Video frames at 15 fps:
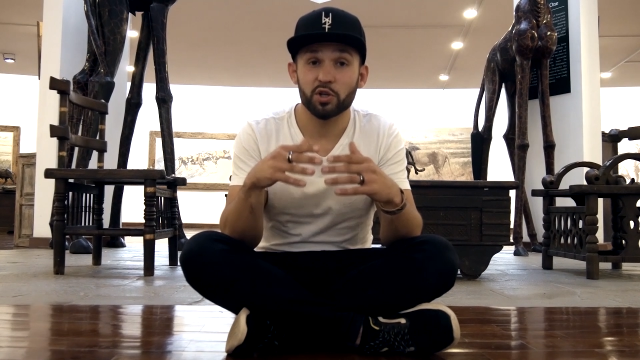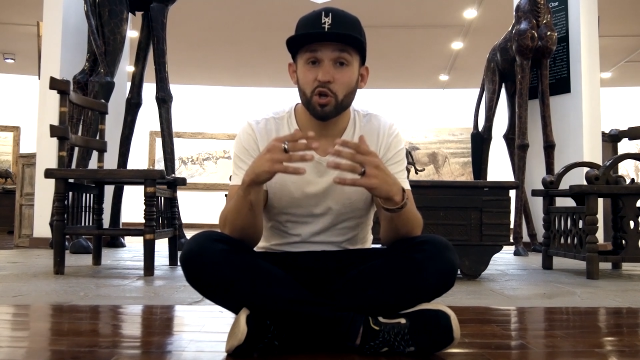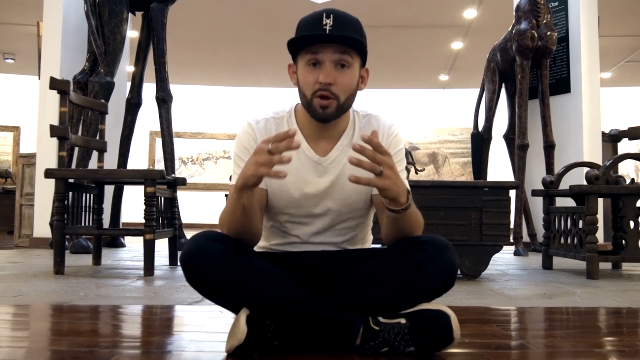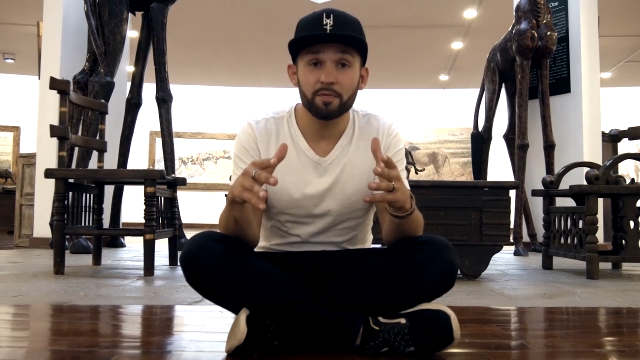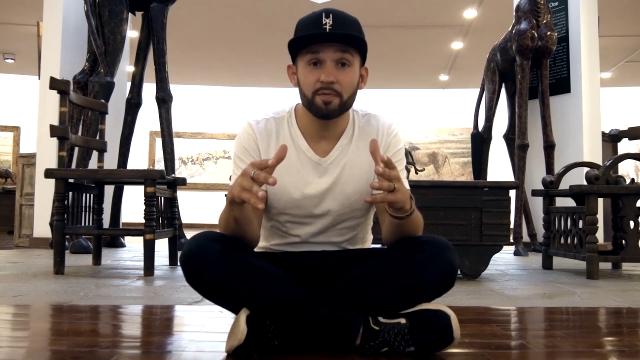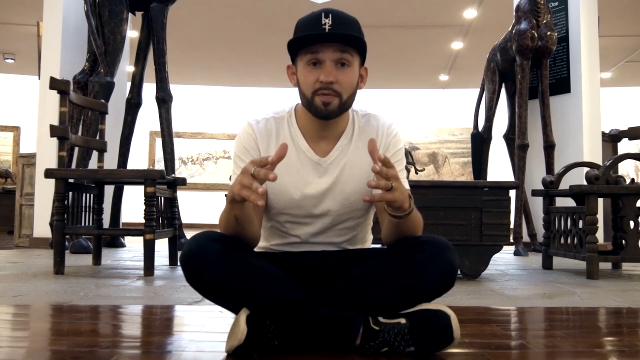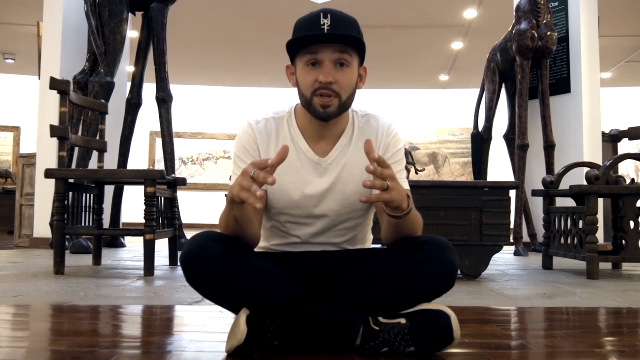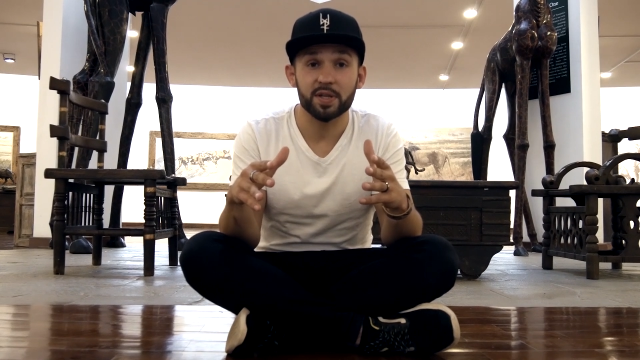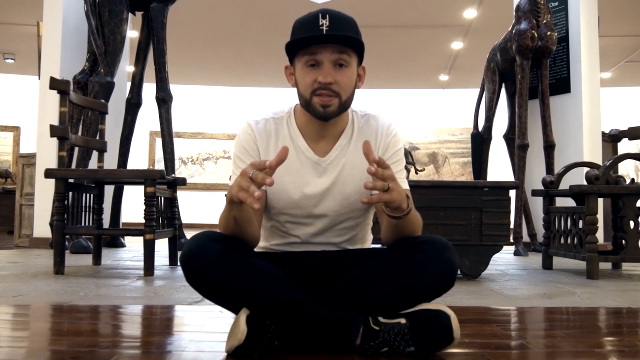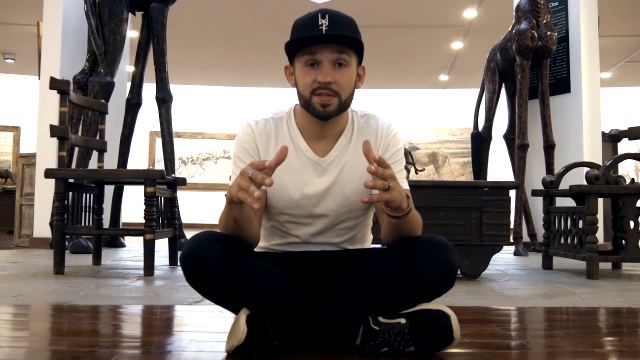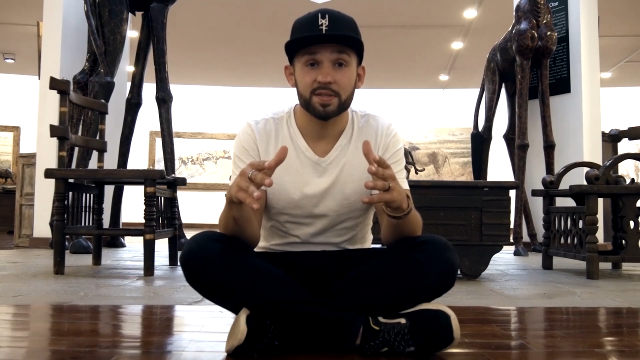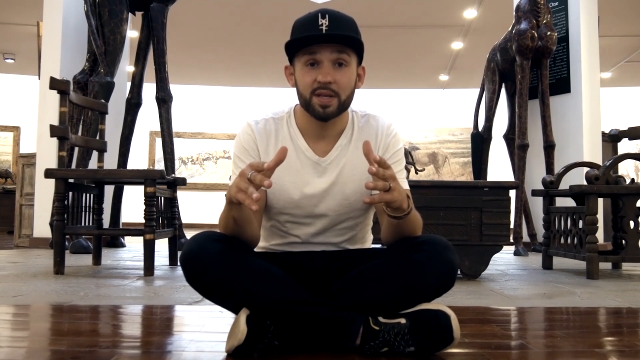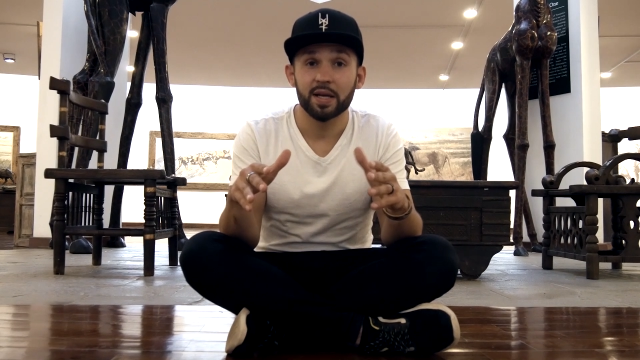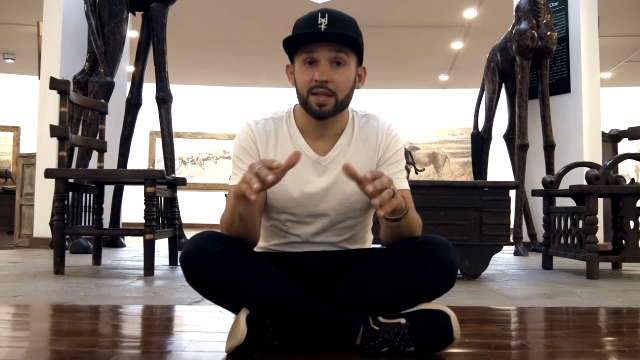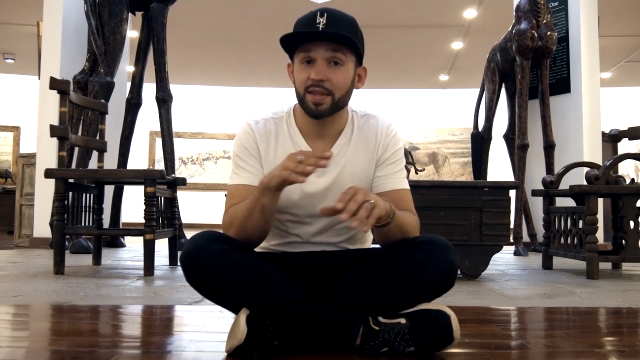confidence
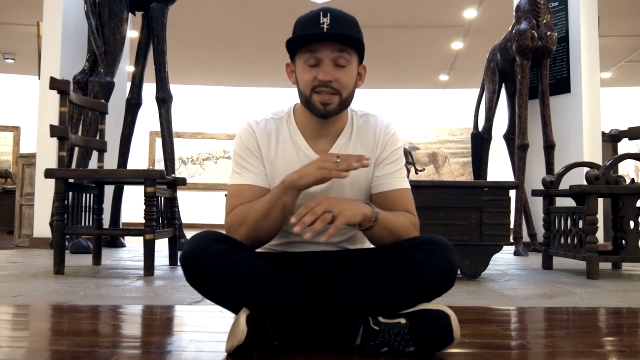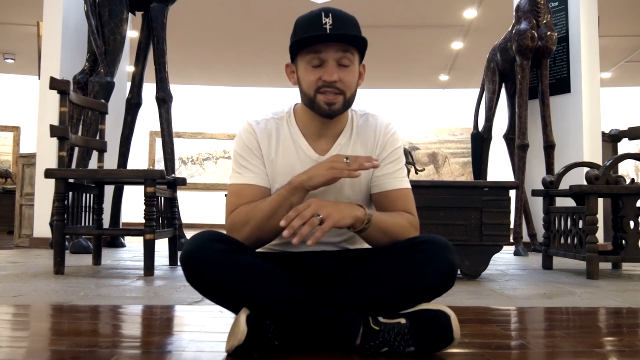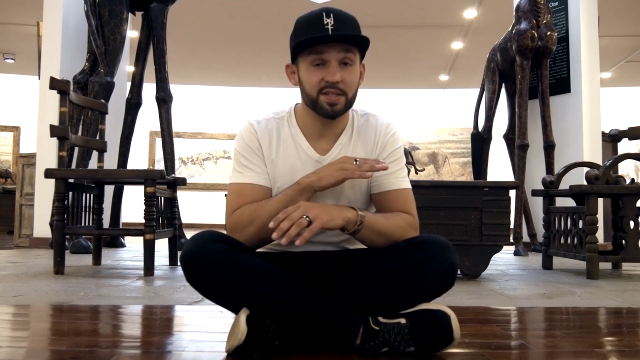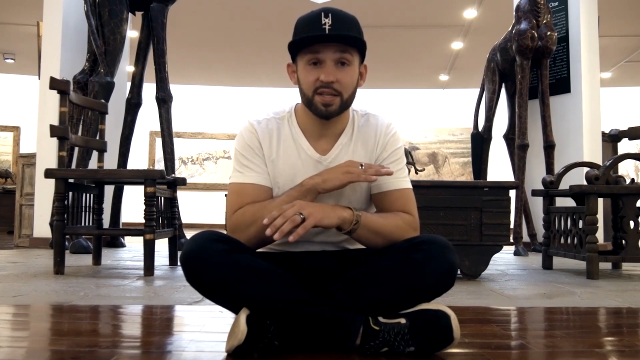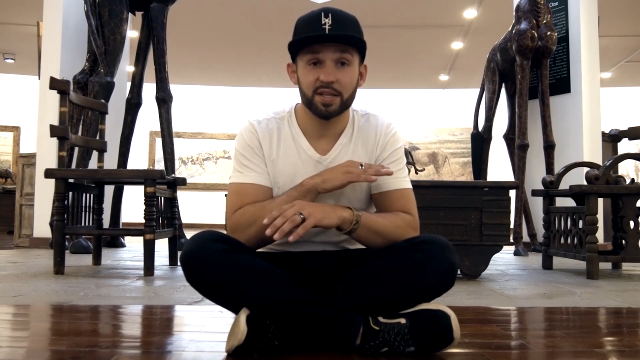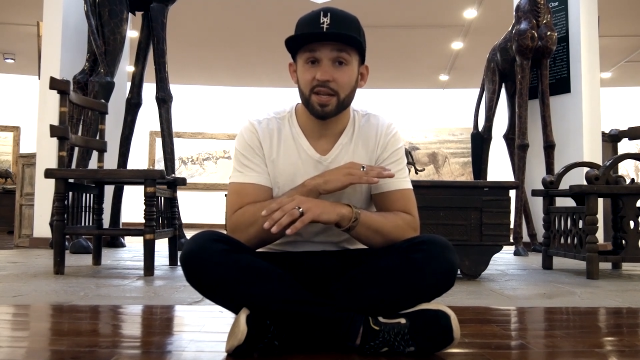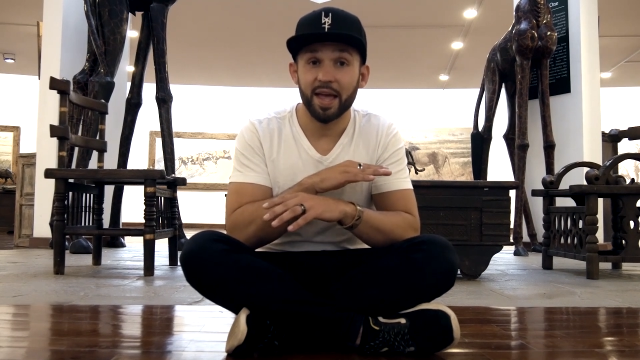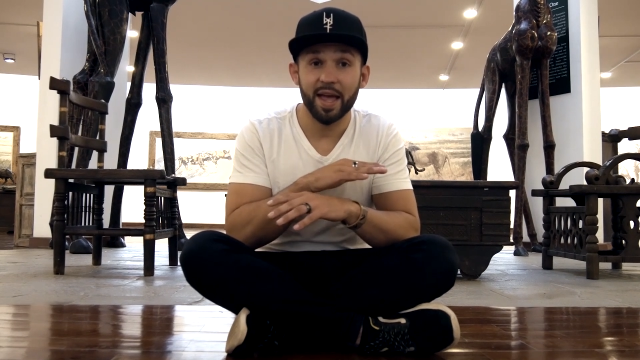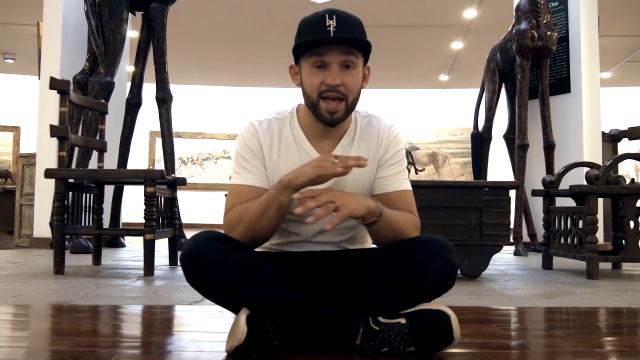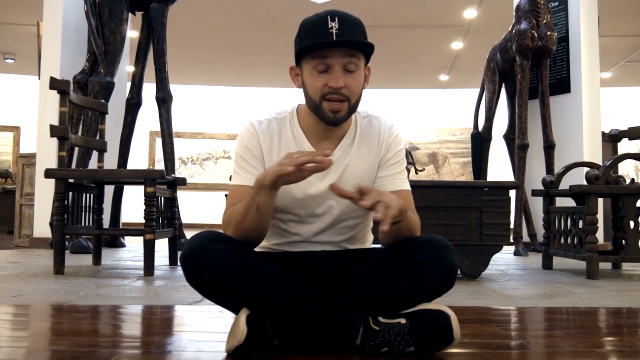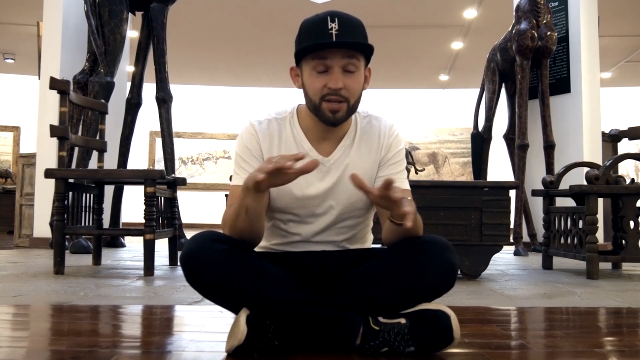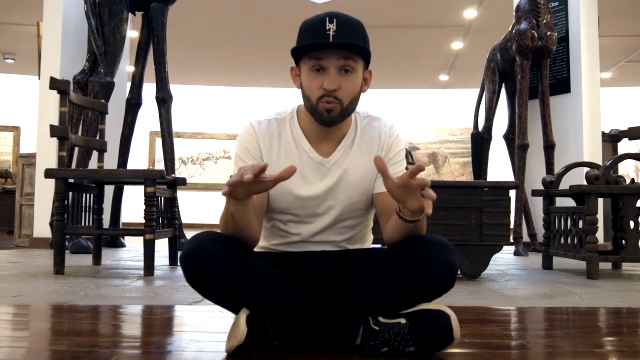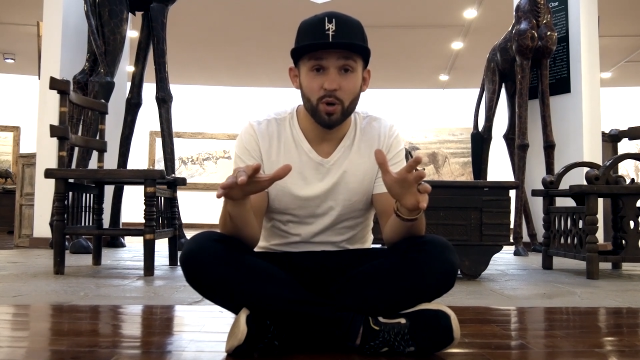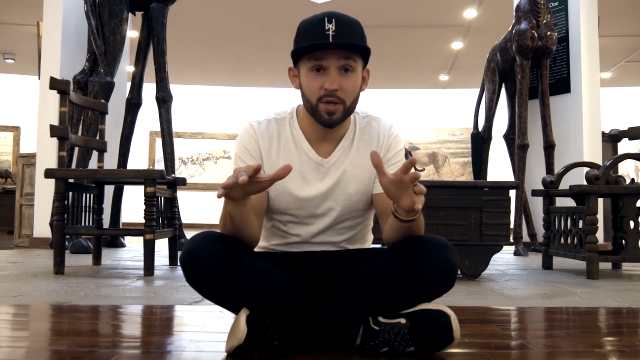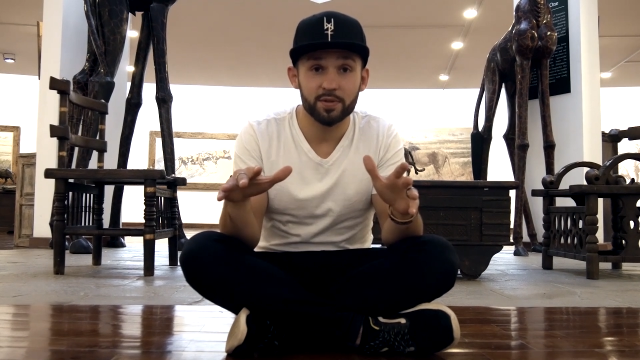doesn't need
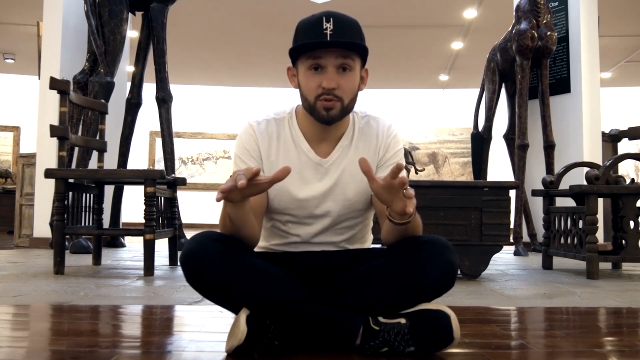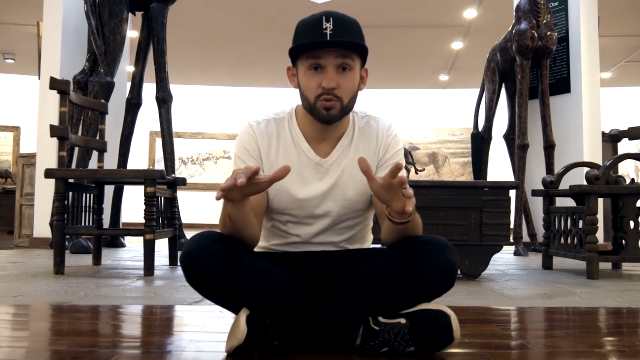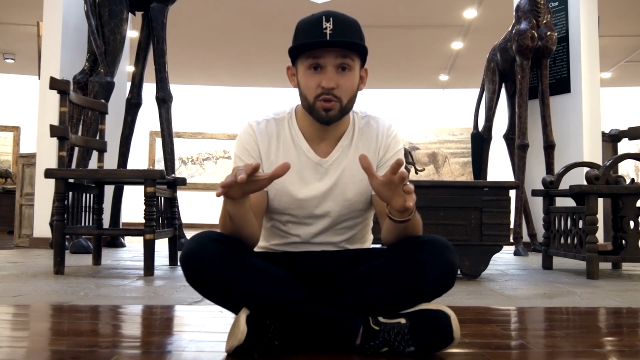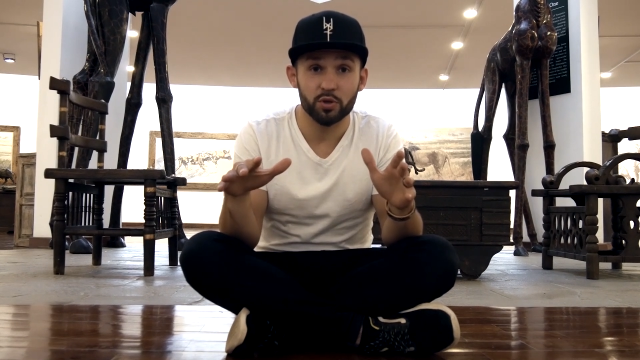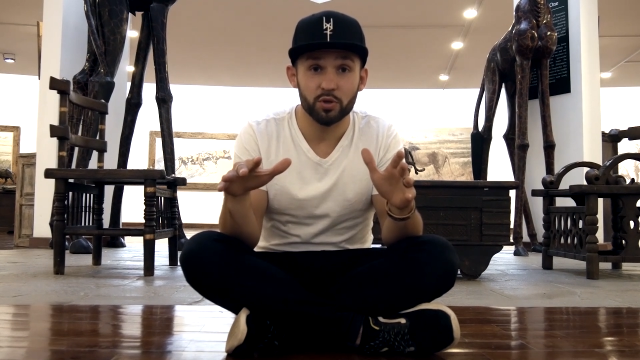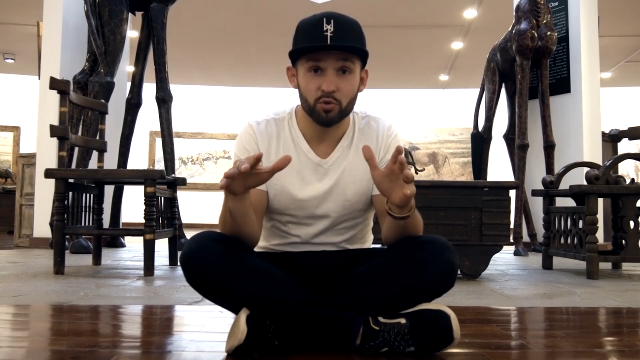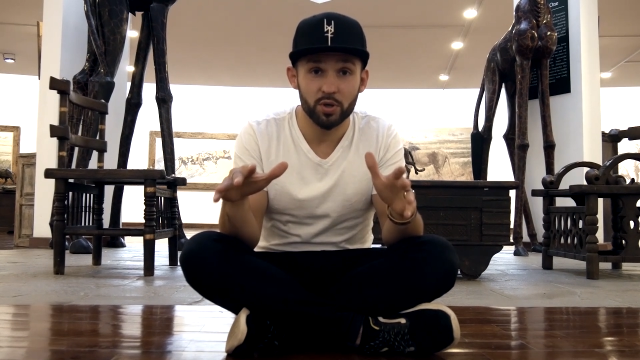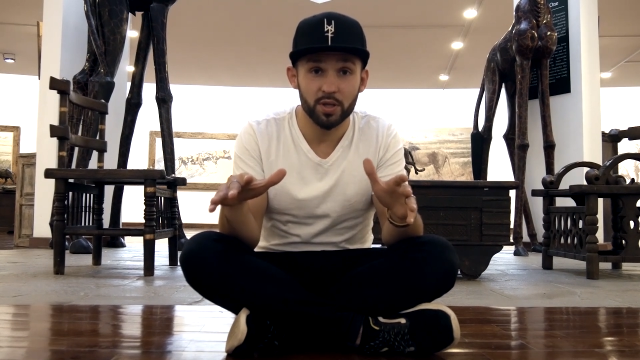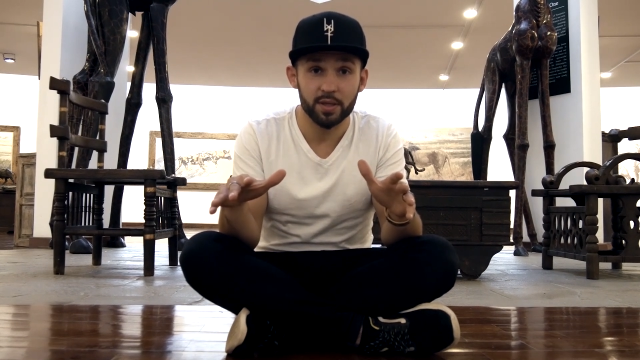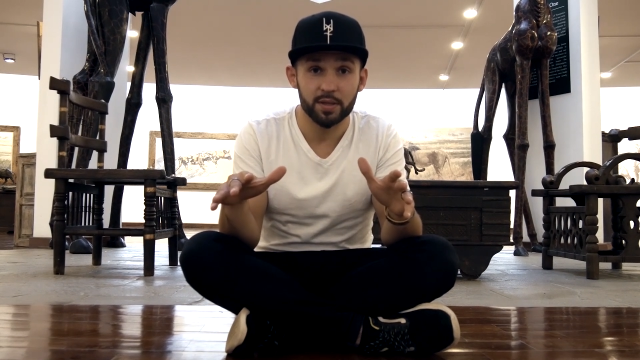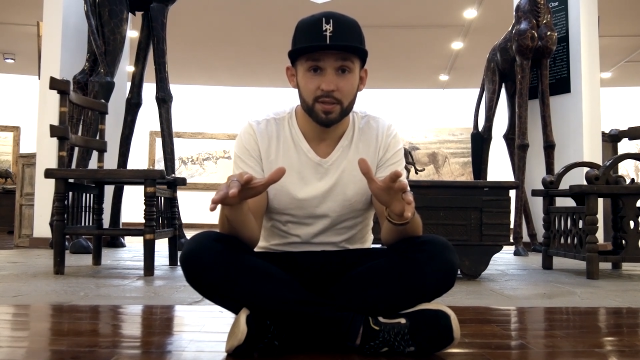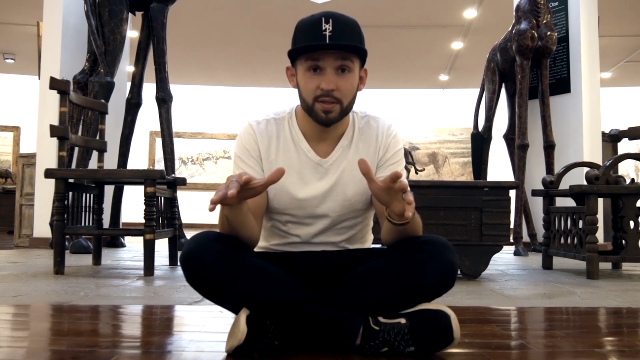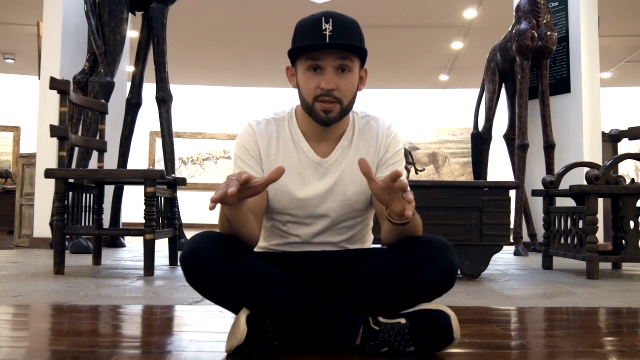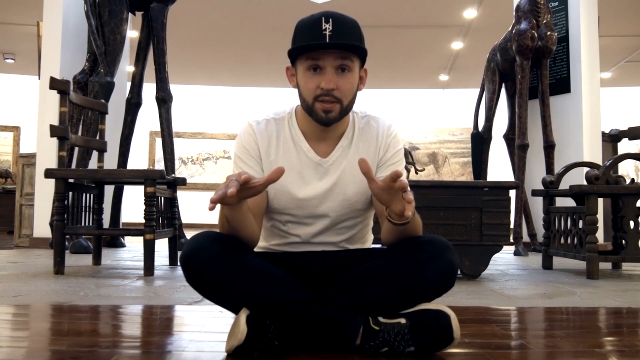anyone to agree.